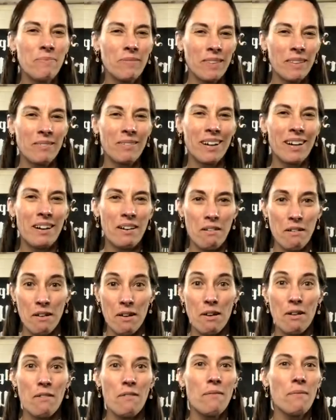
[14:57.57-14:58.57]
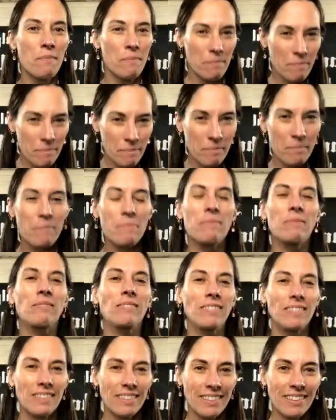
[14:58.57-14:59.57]
It was a lot. Well, we were
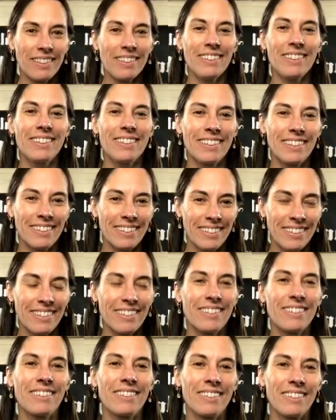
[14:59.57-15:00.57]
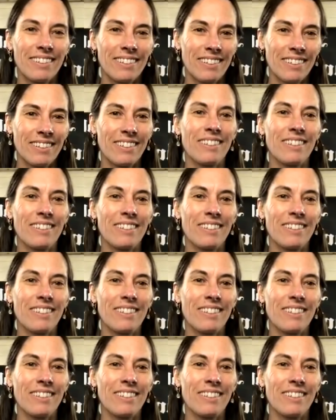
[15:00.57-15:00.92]
doing around 12-hour